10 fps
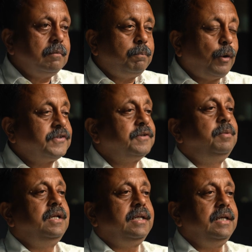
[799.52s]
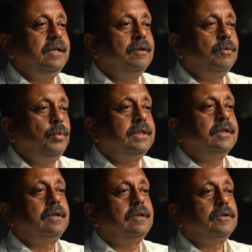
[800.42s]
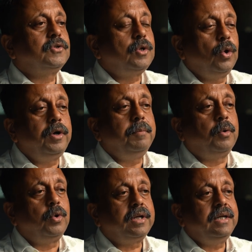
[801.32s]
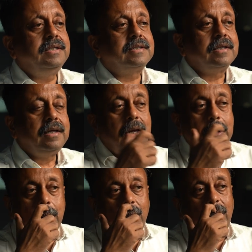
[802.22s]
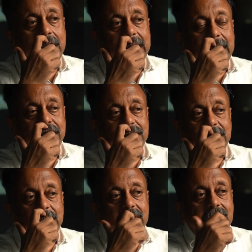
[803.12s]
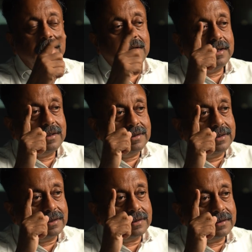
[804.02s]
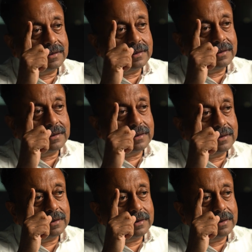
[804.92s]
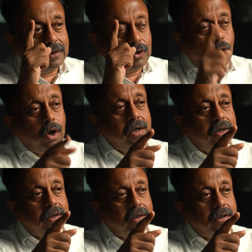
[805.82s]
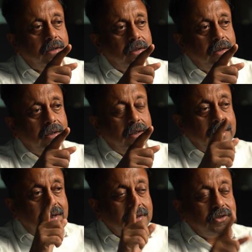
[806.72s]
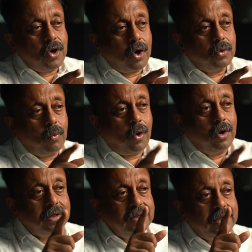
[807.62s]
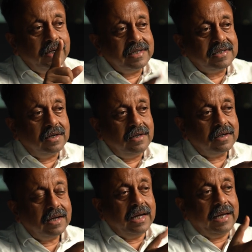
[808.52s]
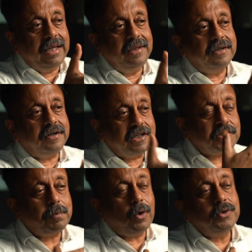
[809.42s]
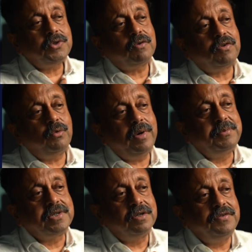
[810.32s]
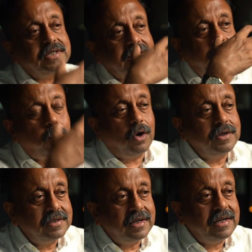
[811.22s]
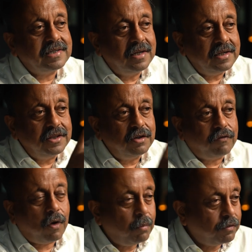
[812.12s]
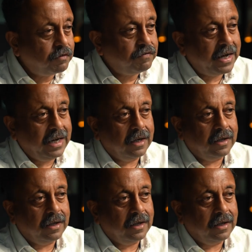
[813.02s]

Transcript: possibility with a slow report is, what if the caller does not want the result in the response of a web service, it wants the result in the form of a file.